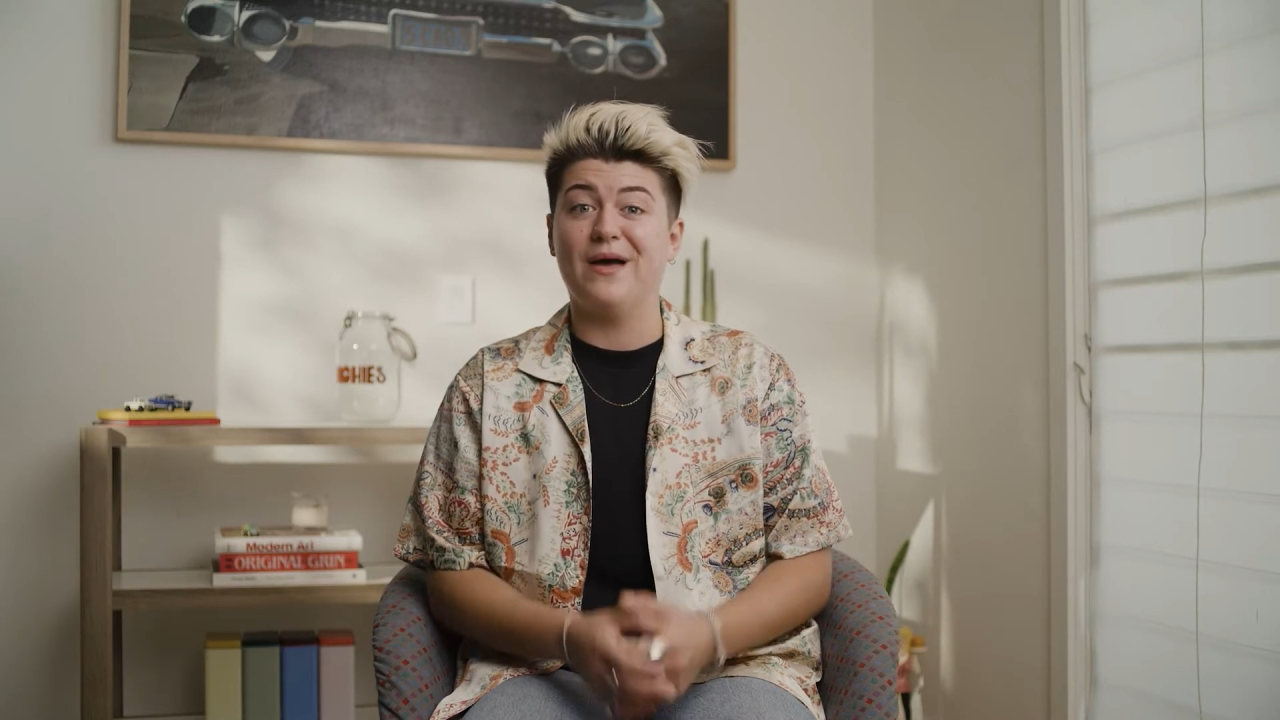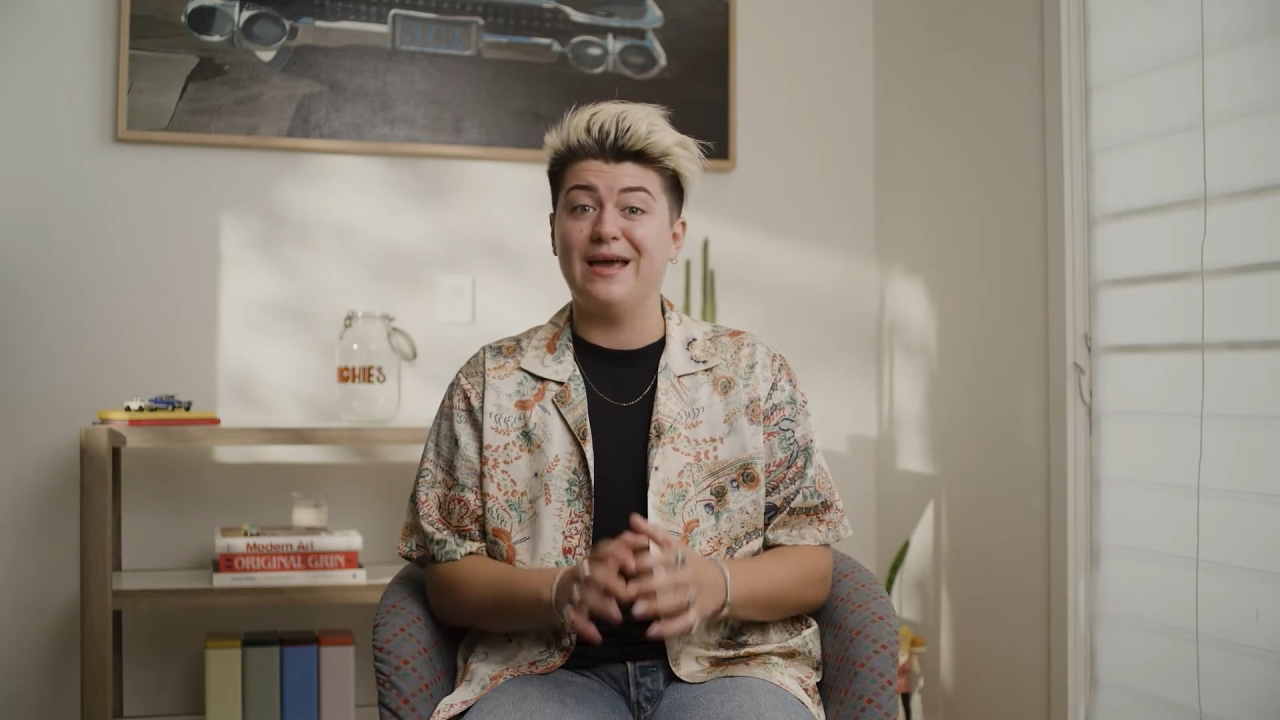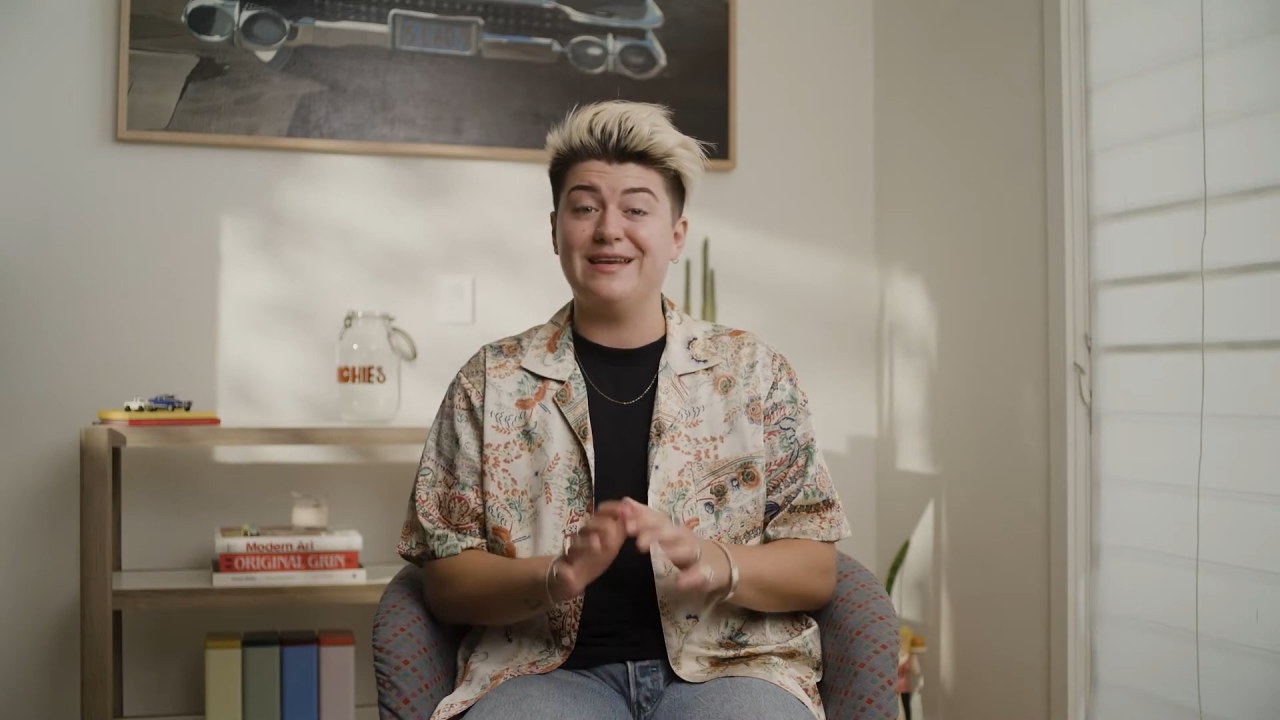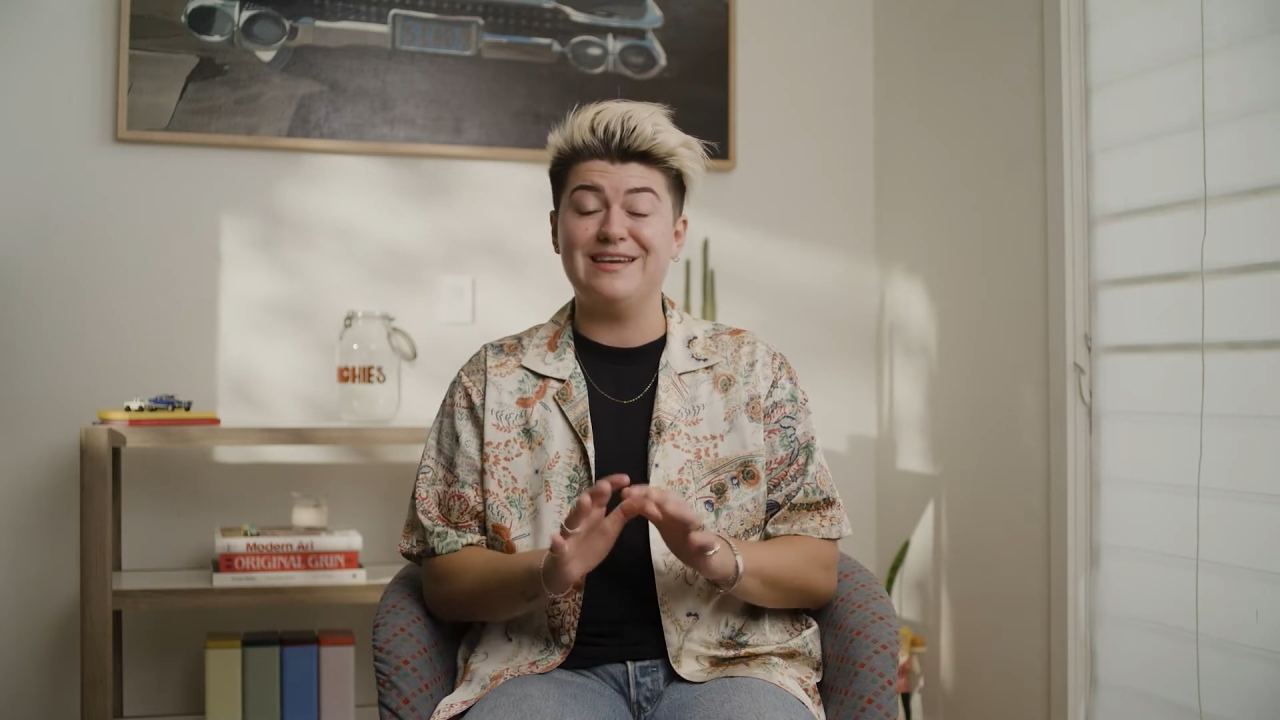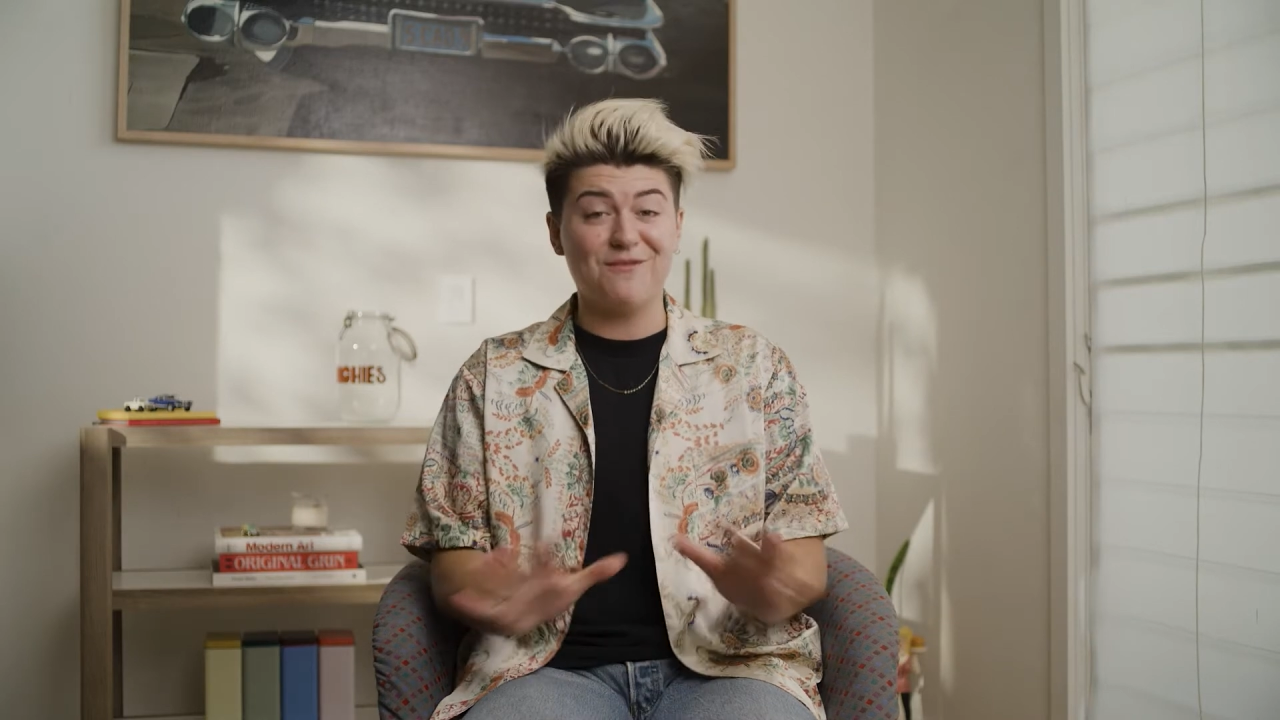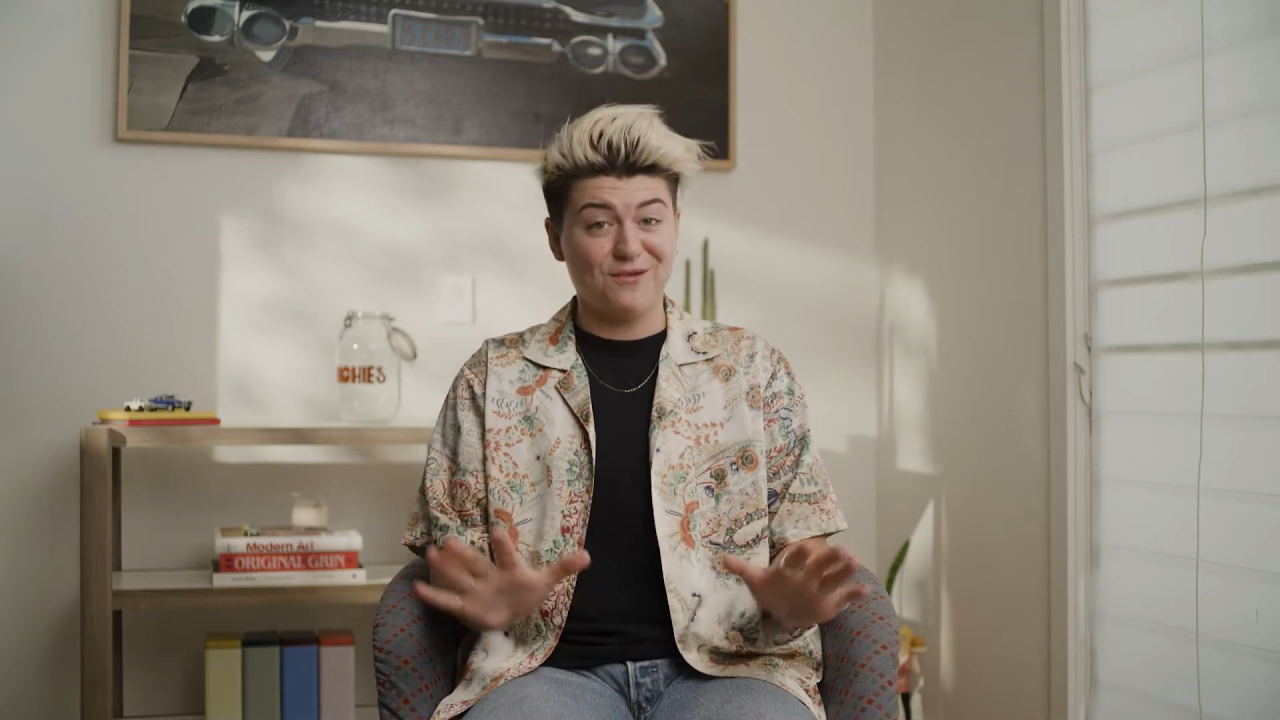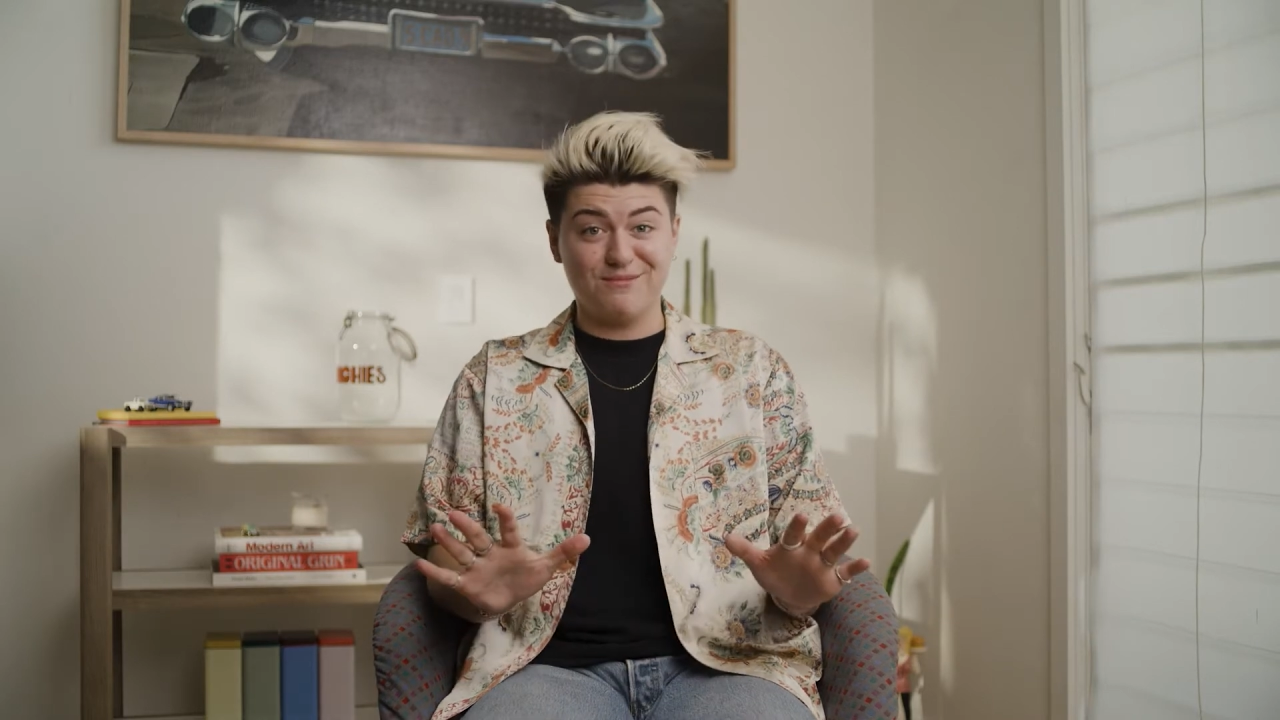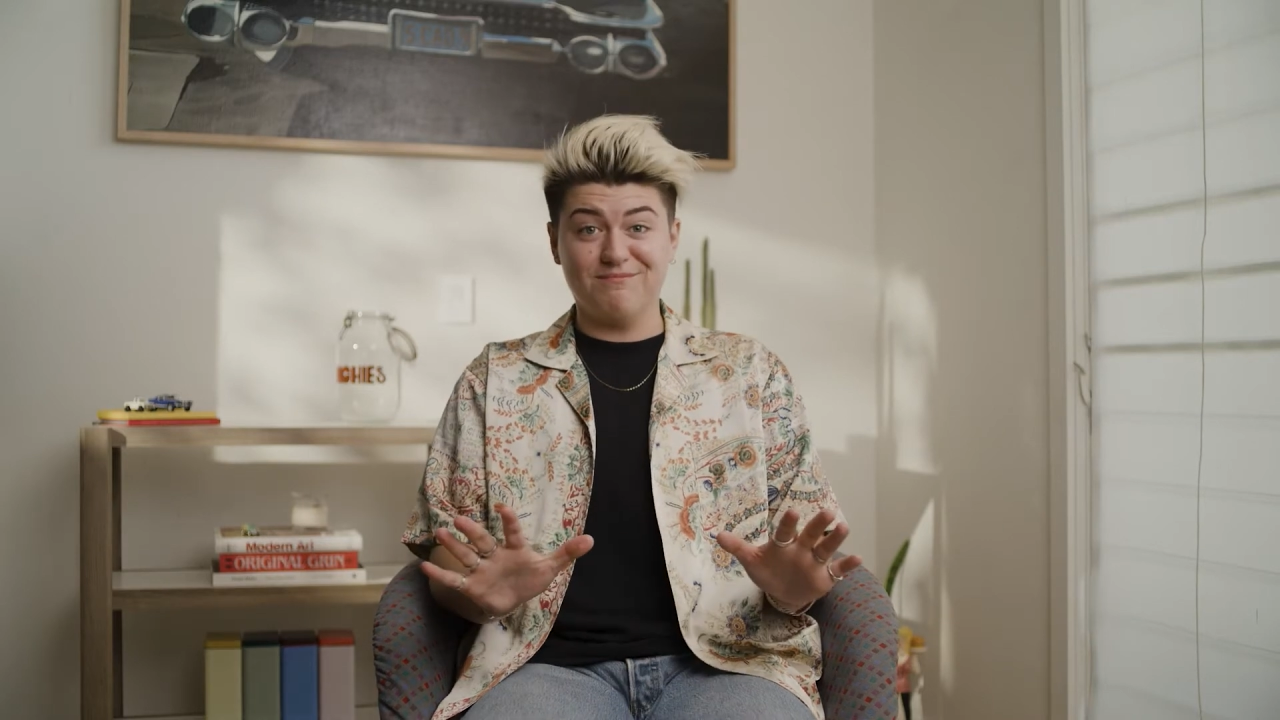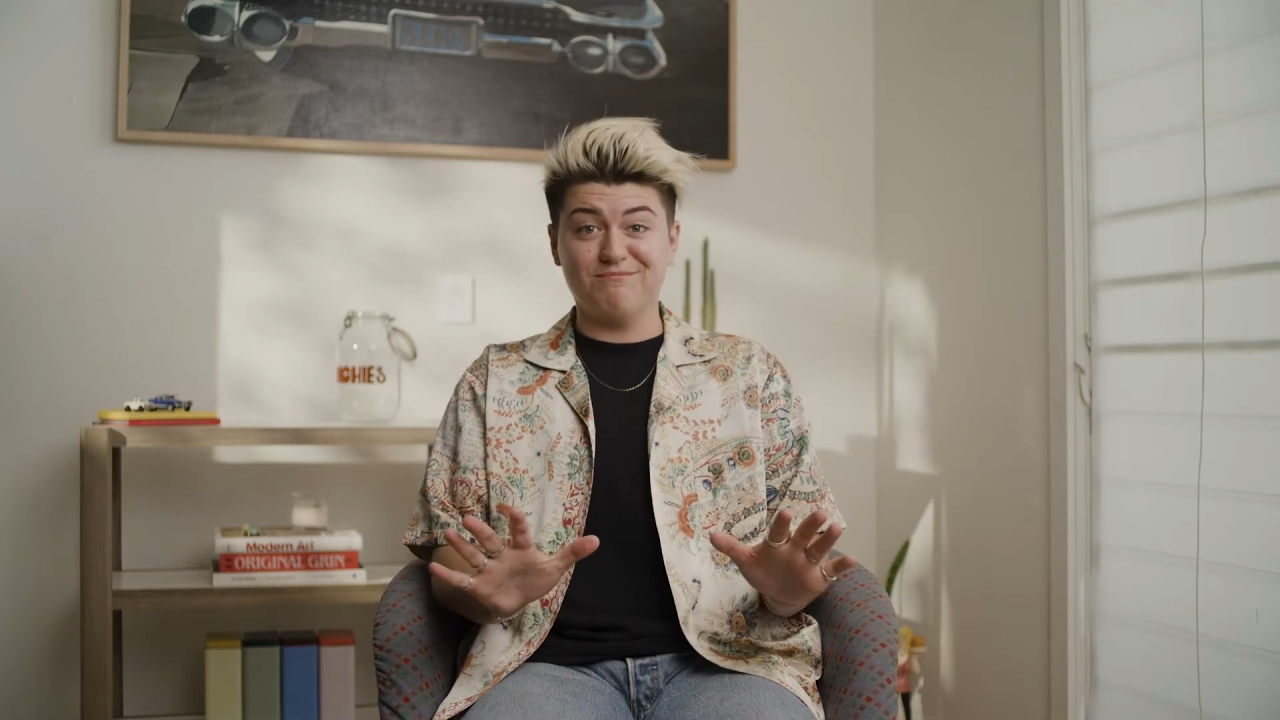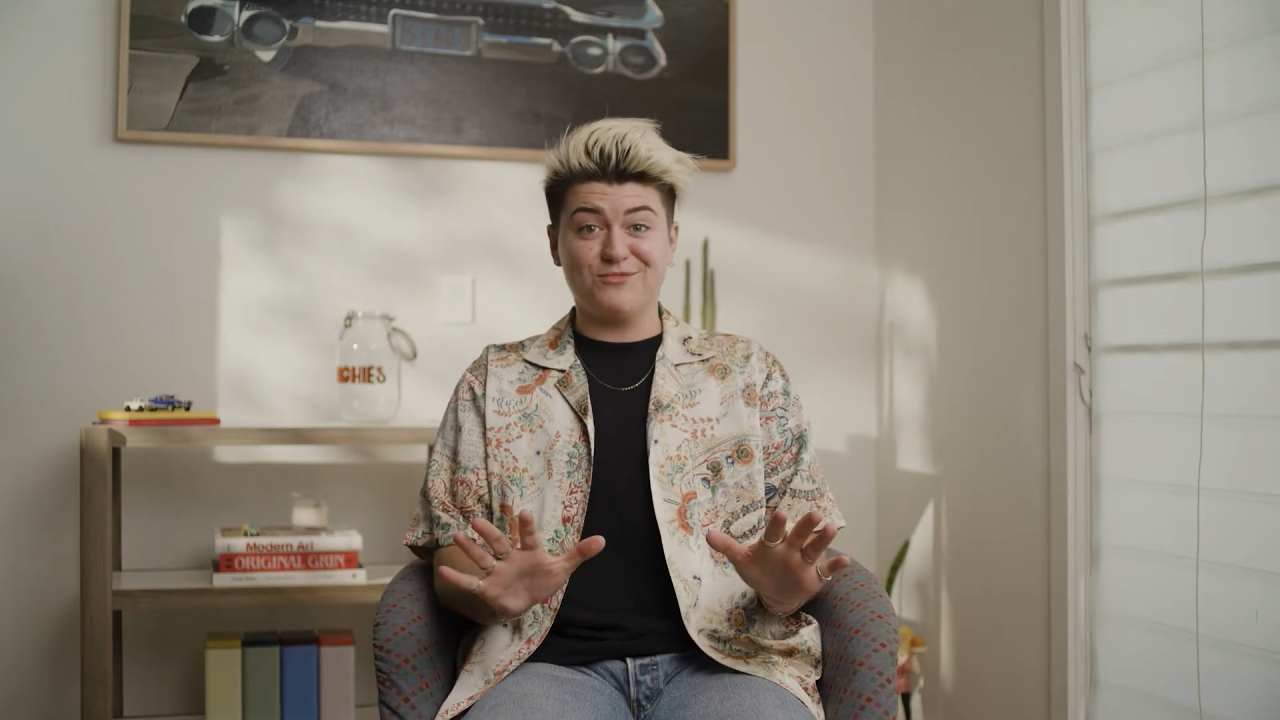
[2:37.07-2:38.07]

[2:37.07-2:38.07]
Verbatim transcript: i never